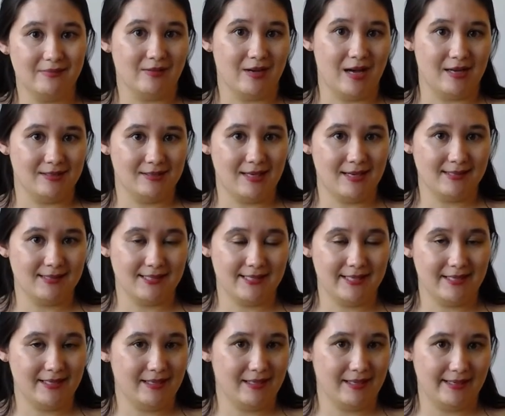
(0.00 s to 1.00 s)
context
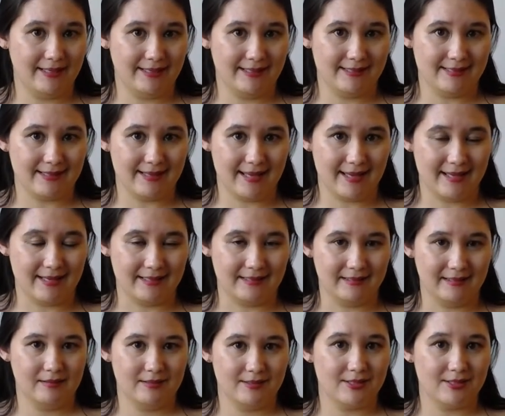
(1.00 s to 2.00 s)
here is
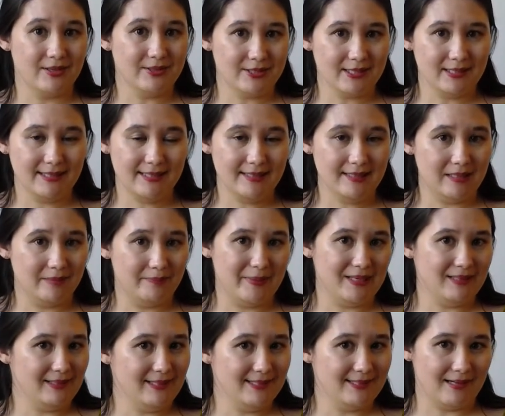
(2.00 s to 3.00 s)
that socially, the
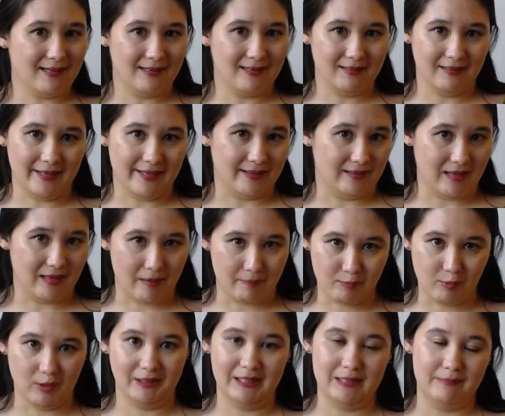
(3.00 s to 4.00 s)
Bingleys are
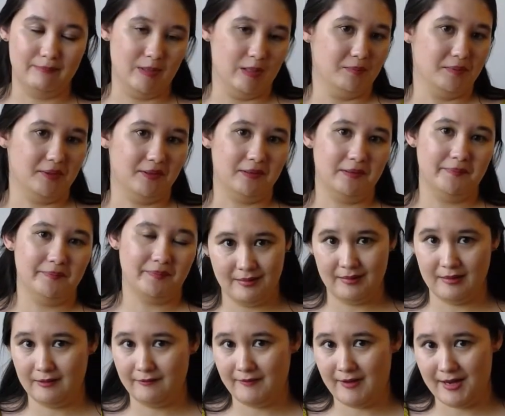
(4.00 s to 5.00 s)
upwardly mobile.
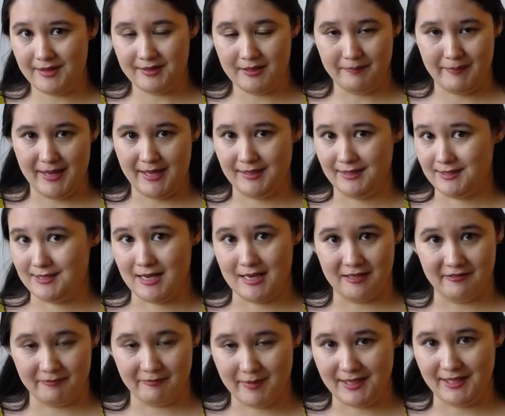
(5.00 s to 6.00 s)
Their father made a ton
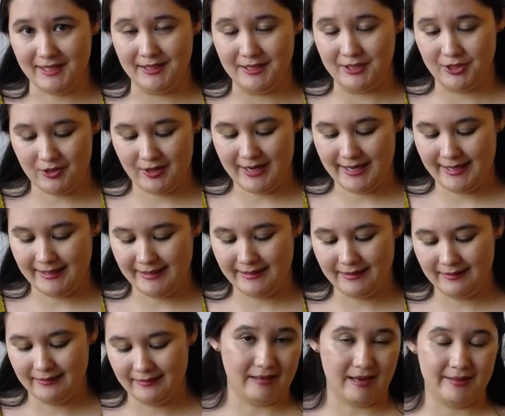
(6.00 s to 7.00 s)
of money in trade,
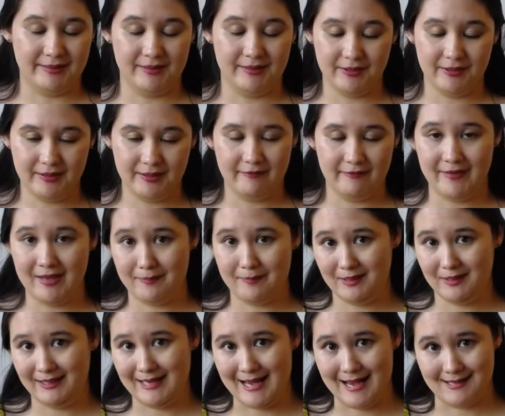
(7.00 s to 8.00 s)
and though their
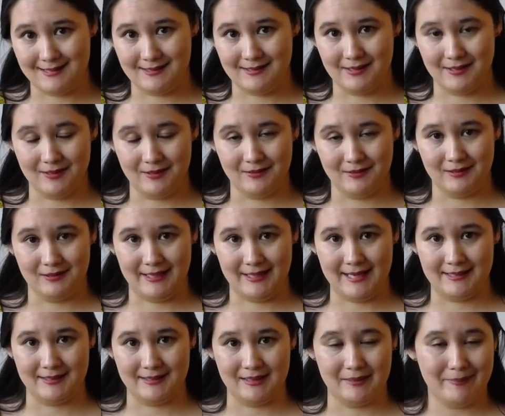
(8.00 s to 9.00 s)
family hasn't owned
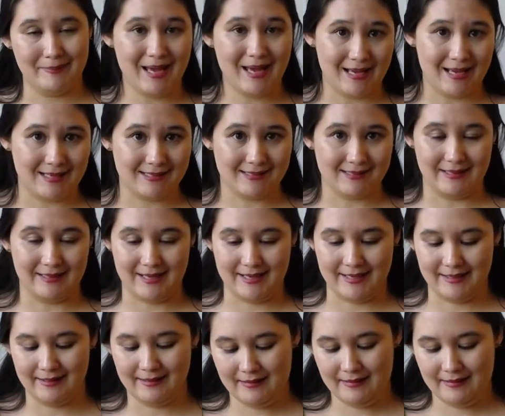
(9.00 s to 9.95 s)
land in the past, like